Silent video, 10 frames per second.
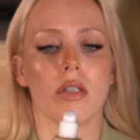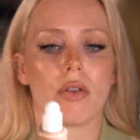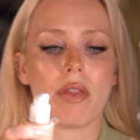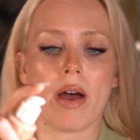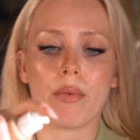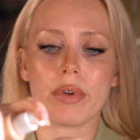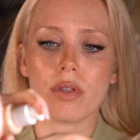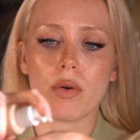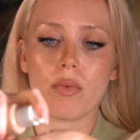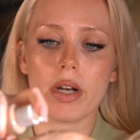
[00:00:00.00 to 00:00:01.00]
So that
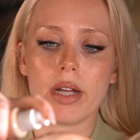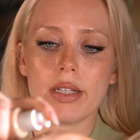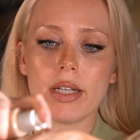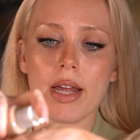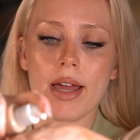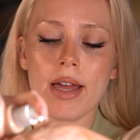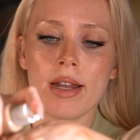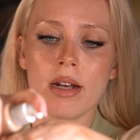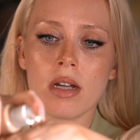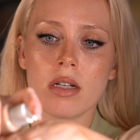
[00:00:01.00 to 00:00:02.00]
was the 1 and
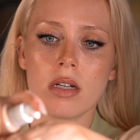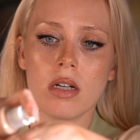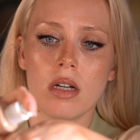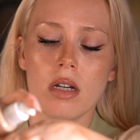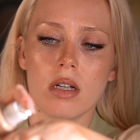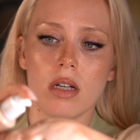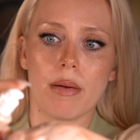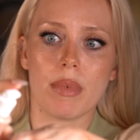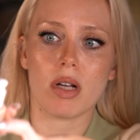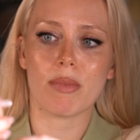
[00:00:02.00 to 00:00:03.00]
10.
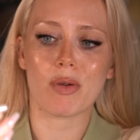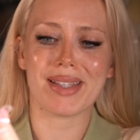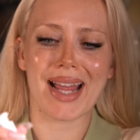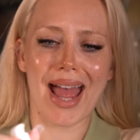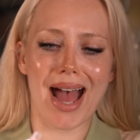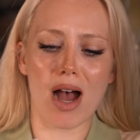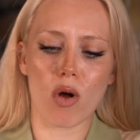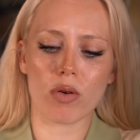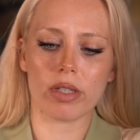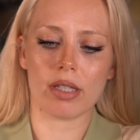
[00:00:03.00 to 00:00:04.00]
I'm almost
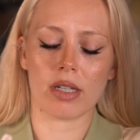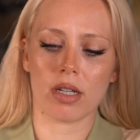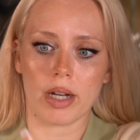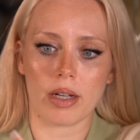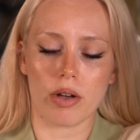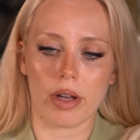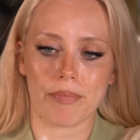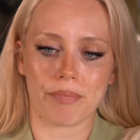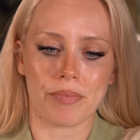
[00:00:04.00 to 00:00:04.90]
out. Okay.